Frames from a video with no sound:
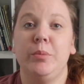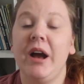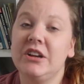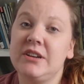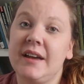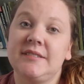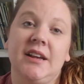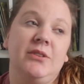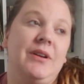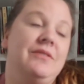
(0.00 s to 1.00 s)
projects.
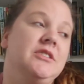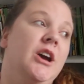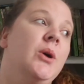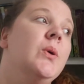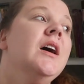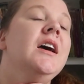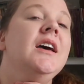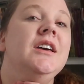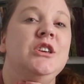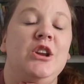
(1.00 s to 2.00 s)
I don't have to go,
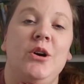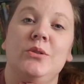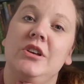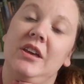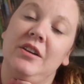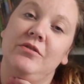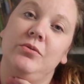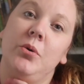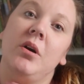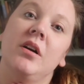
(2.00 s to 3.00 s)
looking
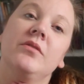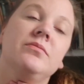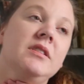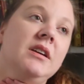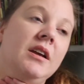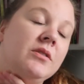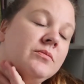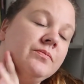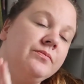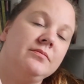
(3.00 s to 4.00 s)
for,
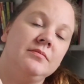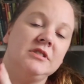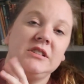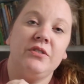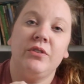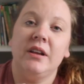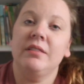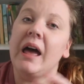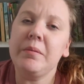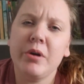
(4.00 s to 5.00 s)

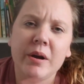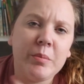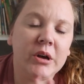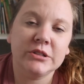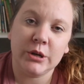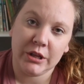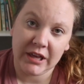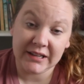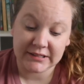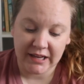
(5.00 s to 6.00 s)
different library books or
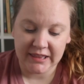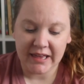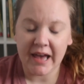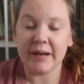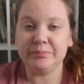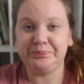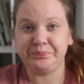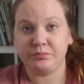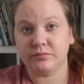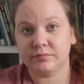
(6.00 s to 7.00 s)
things like that.
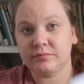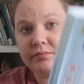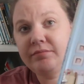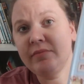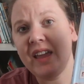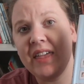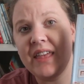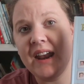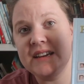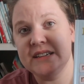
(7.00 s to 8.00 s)

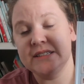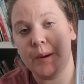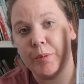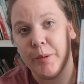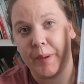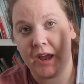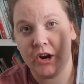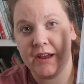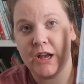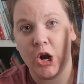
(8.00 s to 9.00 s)
And that is
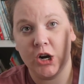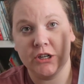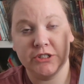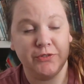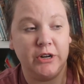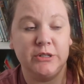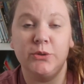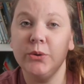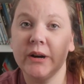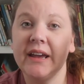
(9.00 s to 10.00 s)
Preparing Hearts for His
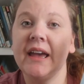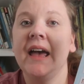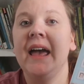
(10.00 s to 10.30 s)
Glory,